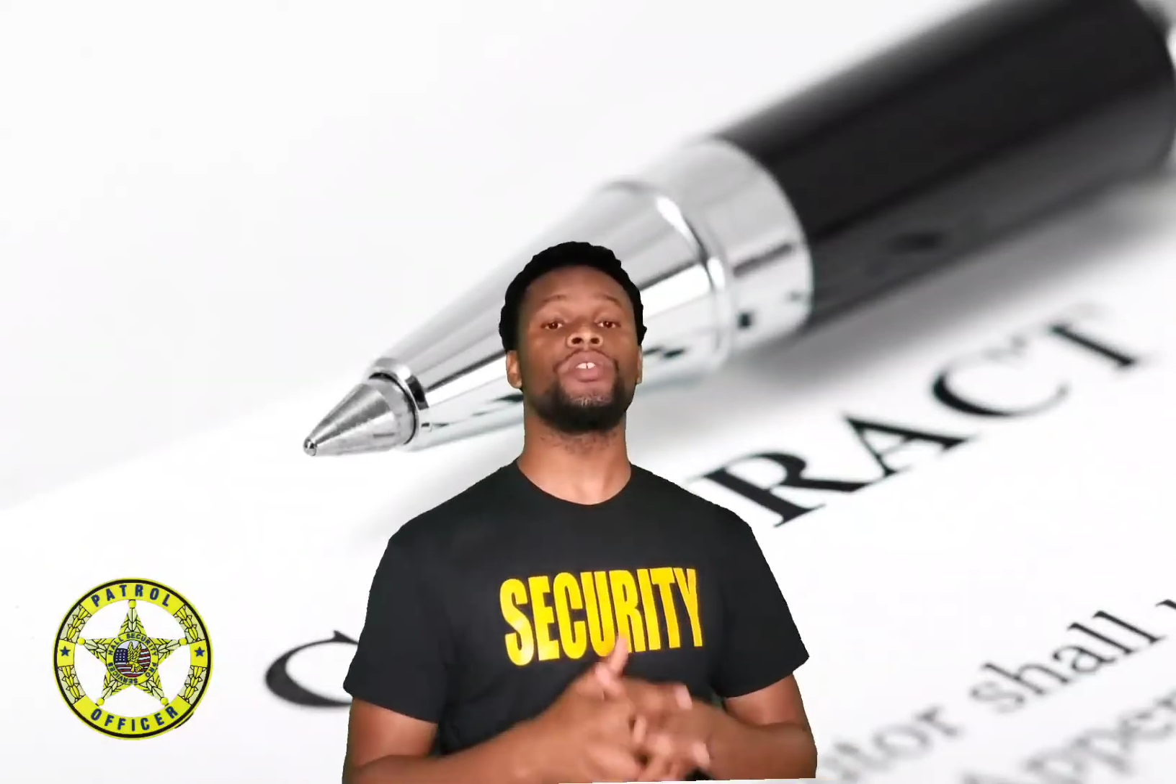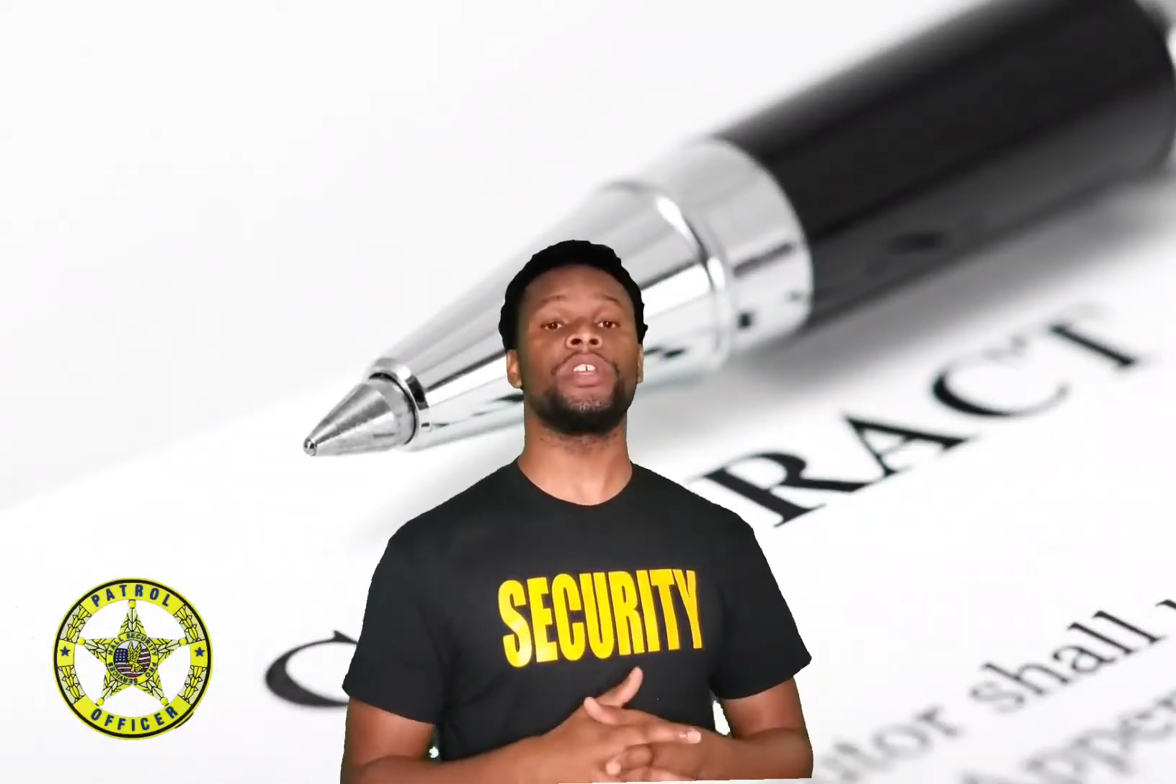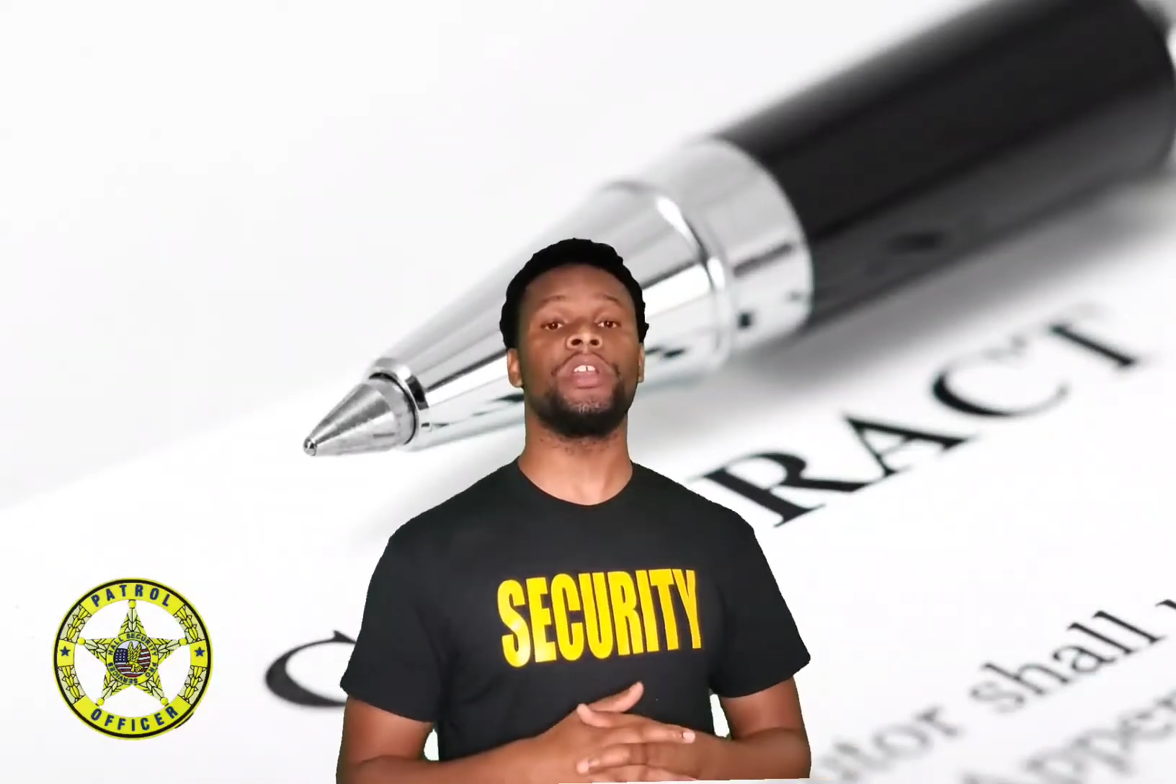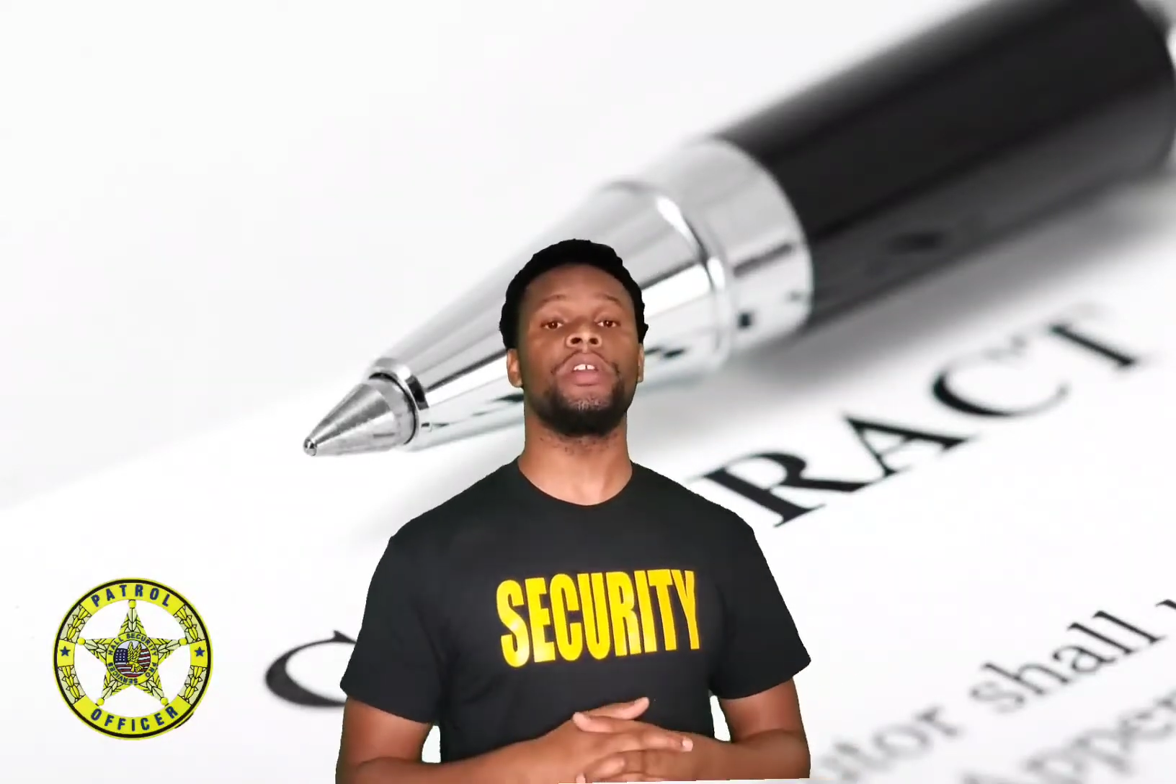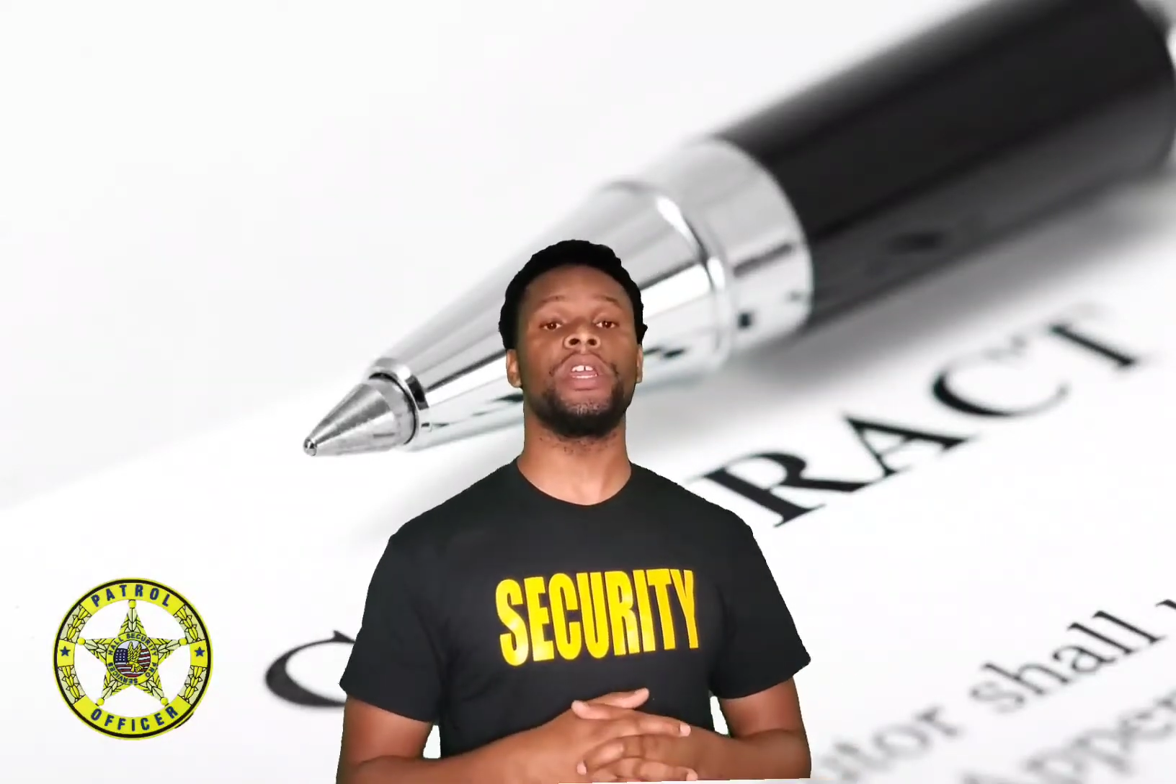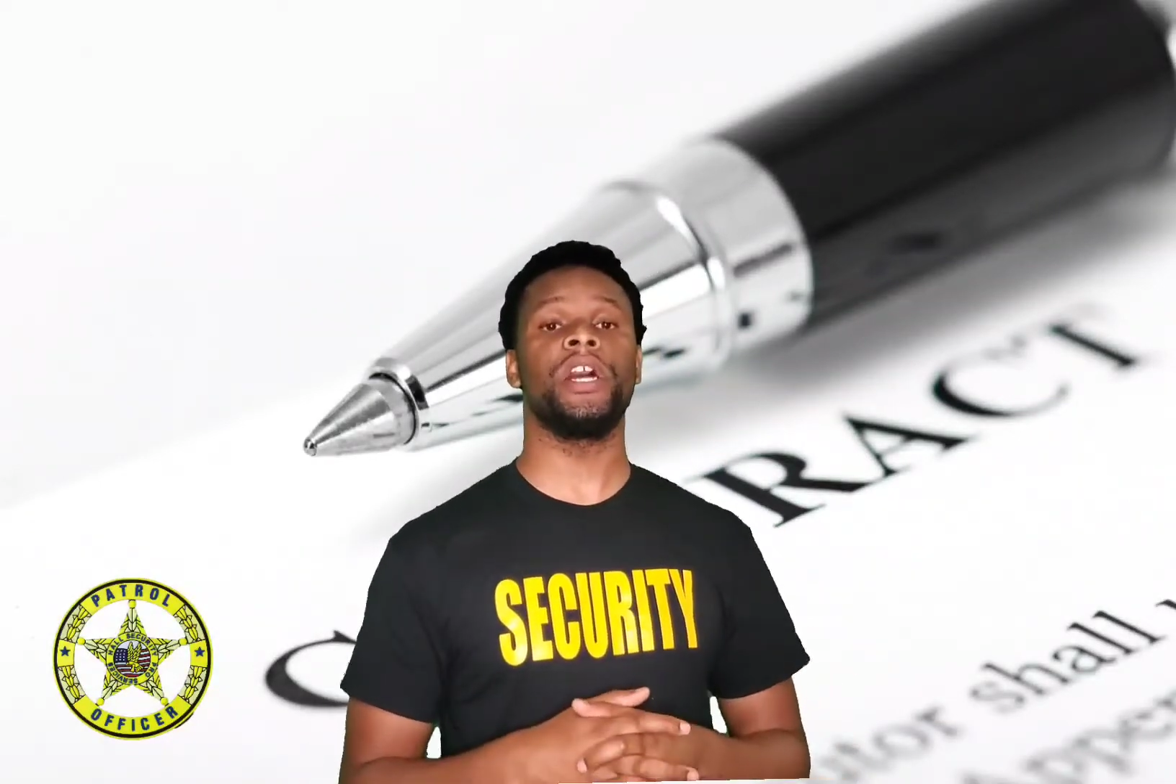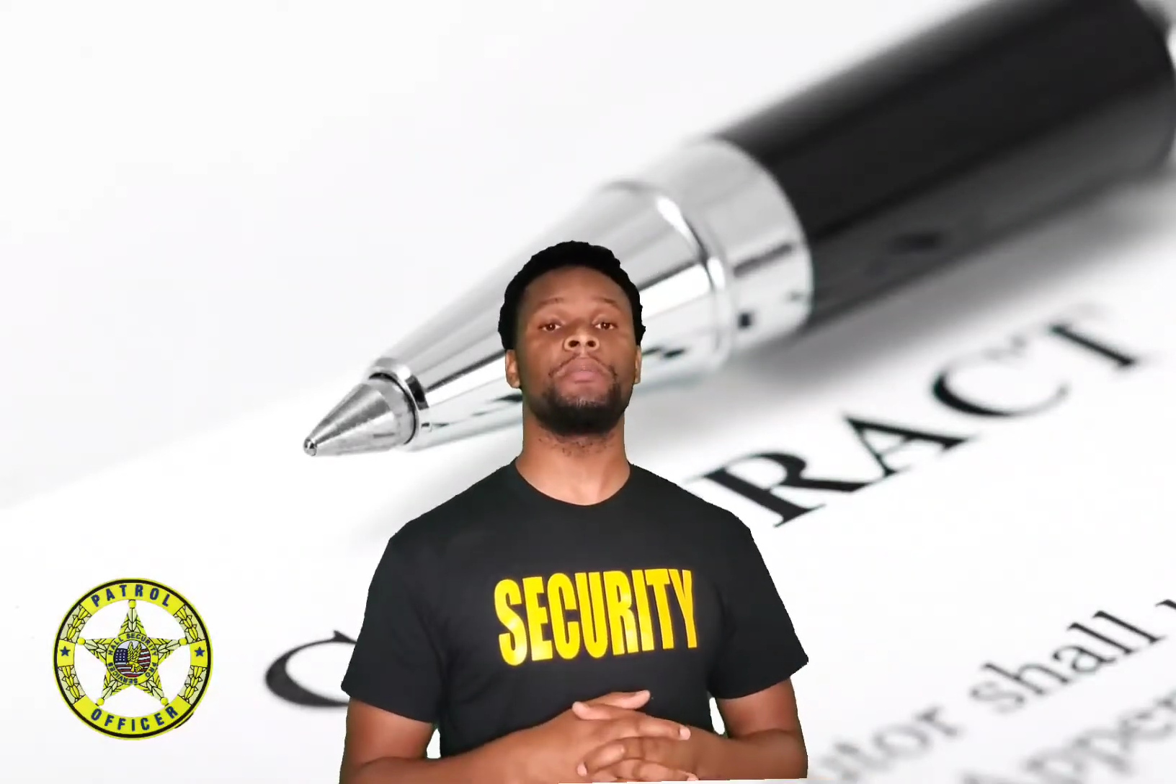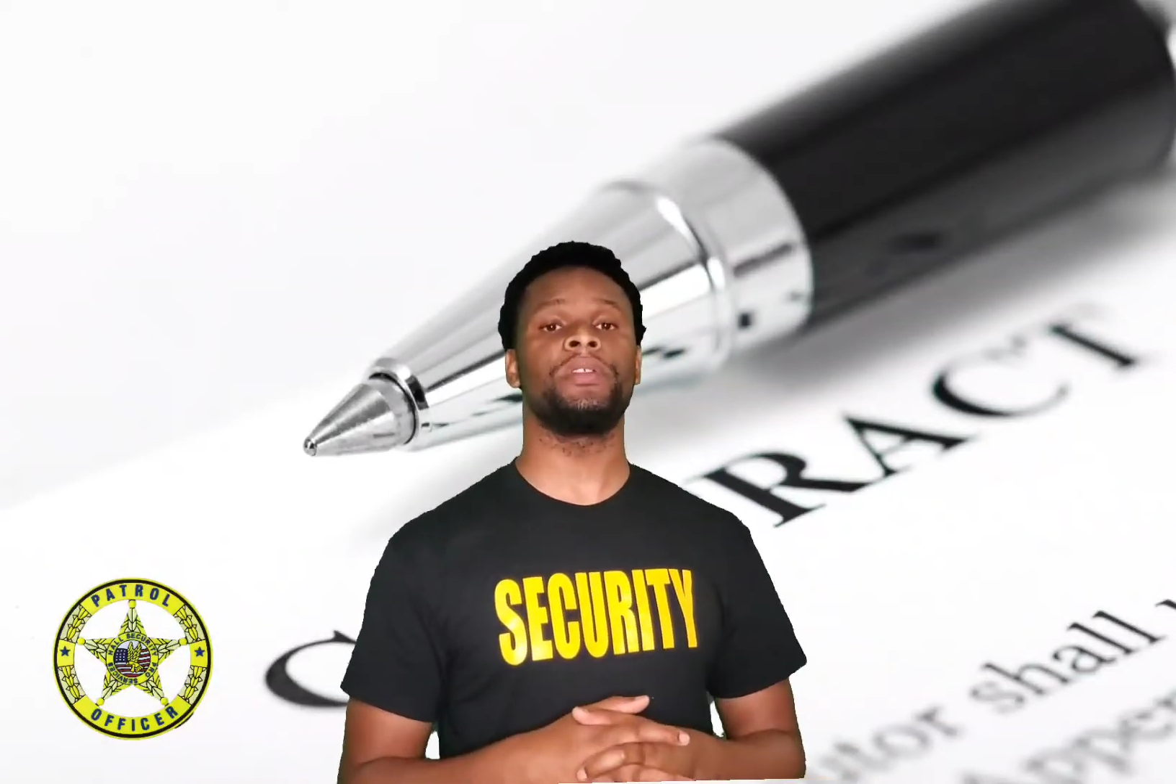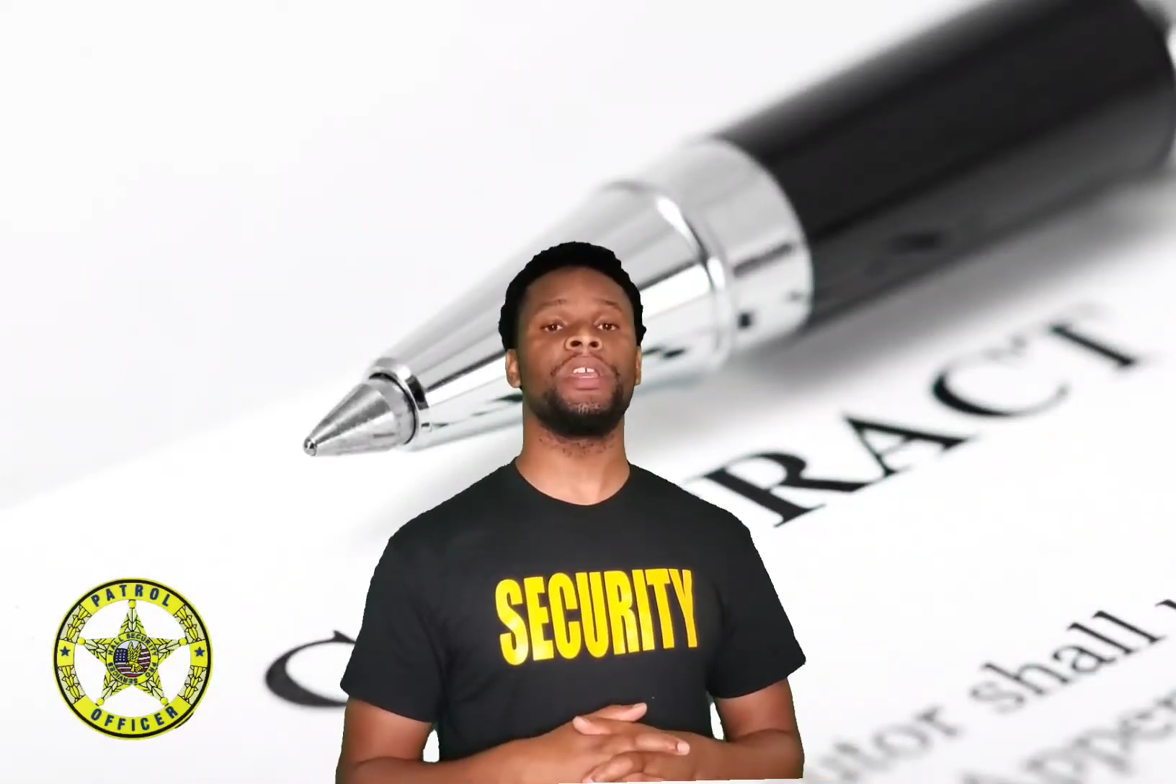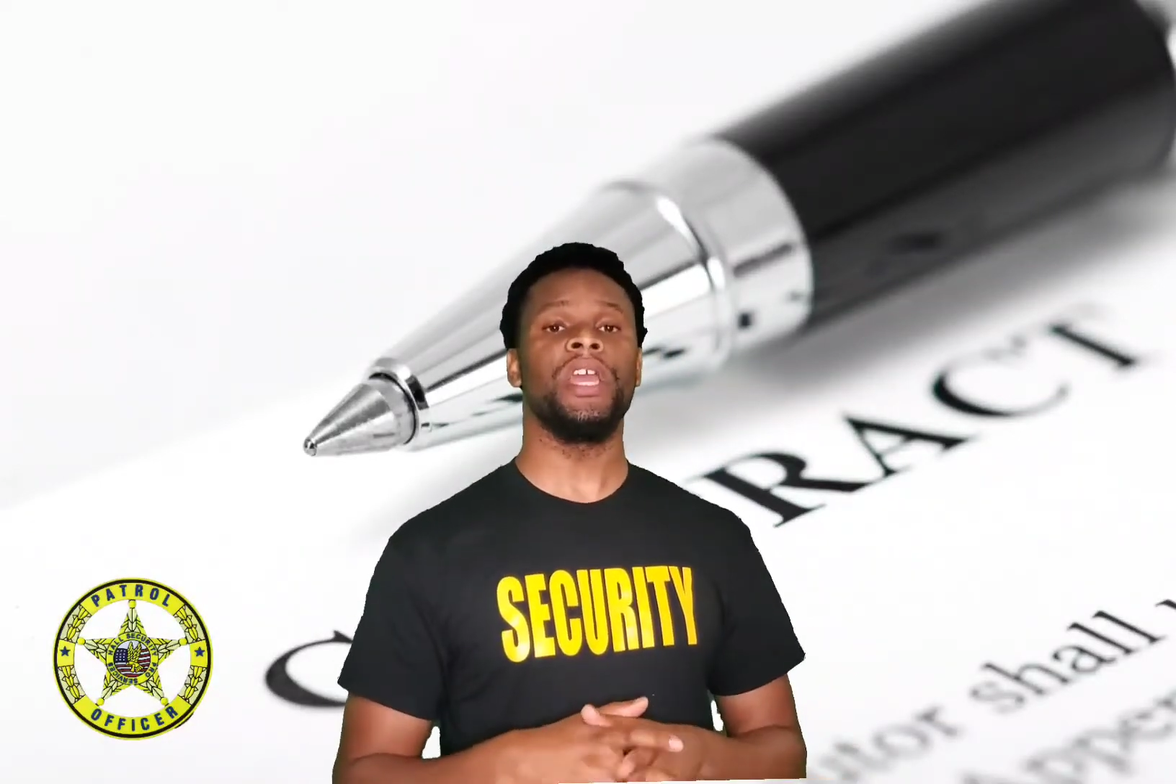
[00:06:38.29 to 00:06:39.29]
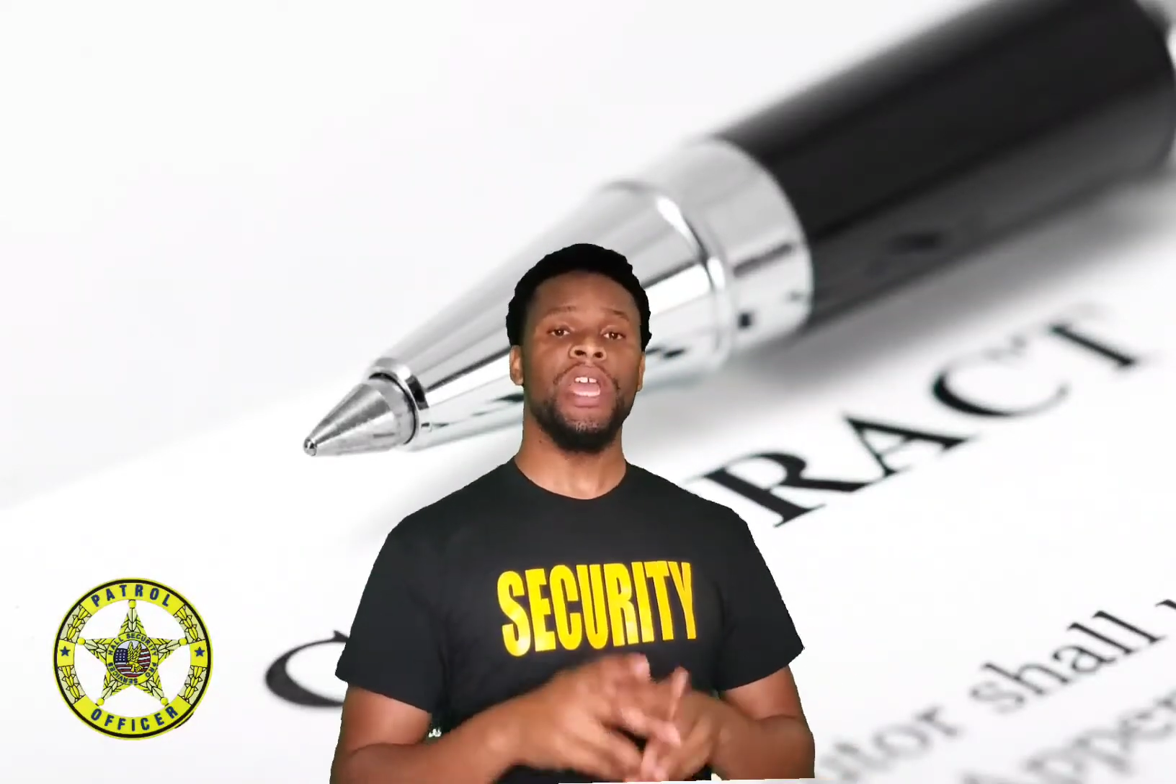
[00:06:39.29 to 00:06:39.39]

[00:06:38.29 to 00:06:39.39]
security company